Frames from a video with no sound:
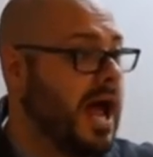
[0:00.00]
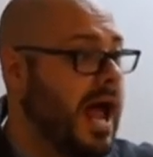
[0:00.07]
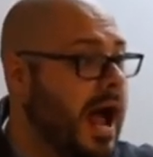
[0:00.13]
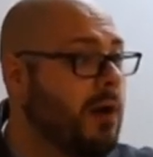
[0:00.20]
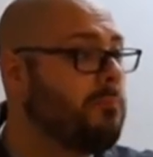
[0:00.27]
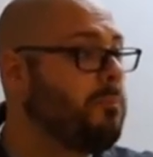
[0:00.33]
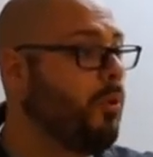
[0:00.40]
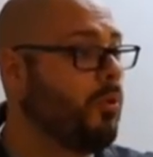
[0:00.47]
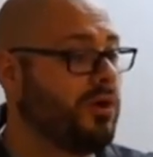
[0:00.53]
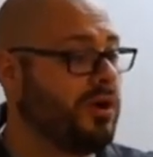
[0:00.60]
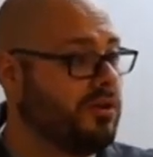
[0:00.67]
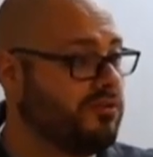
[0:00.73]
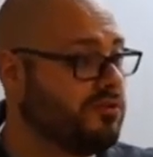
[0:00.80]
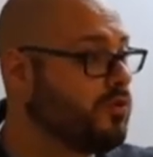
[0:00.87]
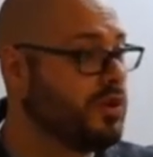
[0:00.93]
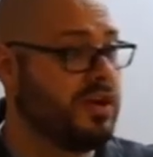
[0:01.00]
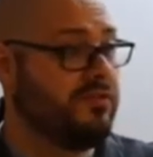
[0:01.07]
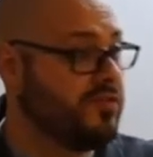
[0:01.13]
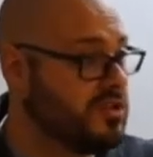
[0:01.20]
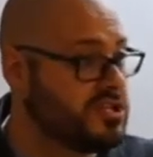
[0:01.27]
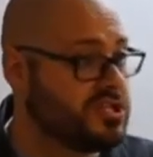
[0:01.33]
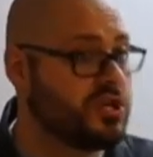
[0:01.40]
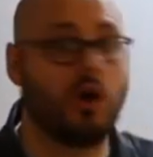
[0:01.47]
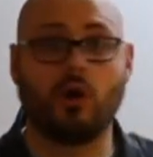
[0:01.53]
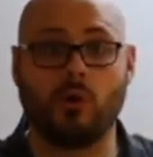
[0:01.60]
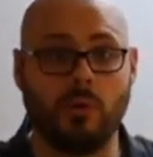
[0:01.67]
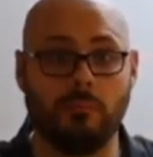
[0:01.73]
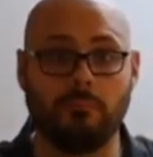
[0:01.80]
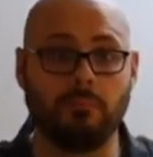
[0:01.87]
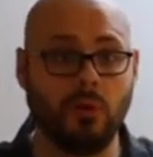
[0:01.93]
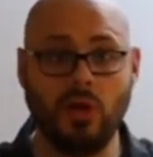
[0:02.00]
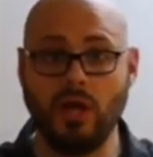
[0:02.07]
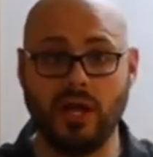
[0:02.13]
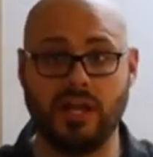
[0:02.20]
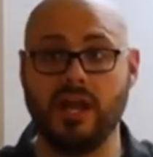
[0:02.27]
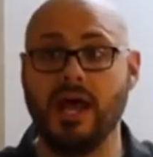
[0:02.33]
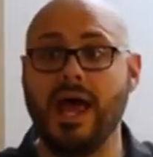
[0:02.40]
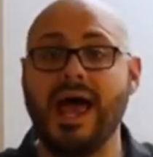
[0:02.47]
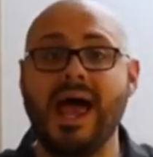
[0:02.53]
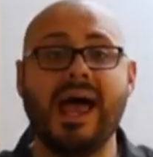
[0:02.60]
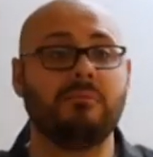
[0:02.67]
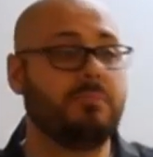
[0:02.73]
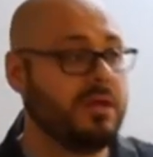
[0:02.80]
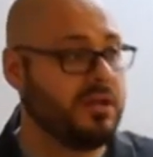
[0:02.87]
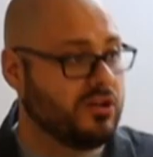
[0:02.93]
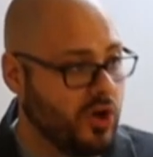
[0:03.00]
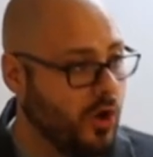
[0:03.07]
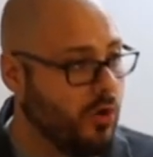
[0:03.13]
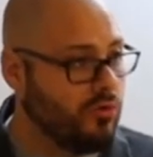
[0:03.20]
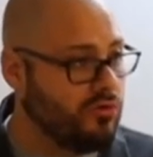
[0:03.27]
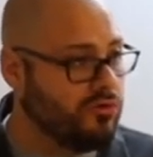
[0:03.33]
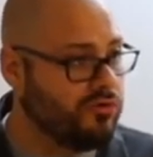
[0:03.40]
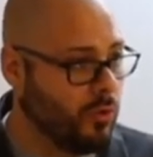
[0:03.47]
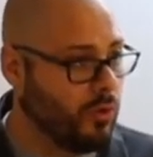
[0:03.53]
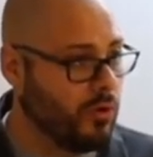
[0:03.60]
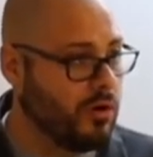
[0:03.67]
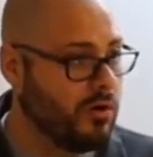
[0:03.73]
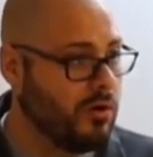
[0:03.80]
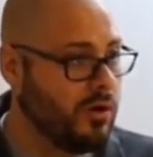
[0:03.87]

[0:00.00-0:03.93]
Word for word: outpouring of grief and sorrow and blood had been atoned for.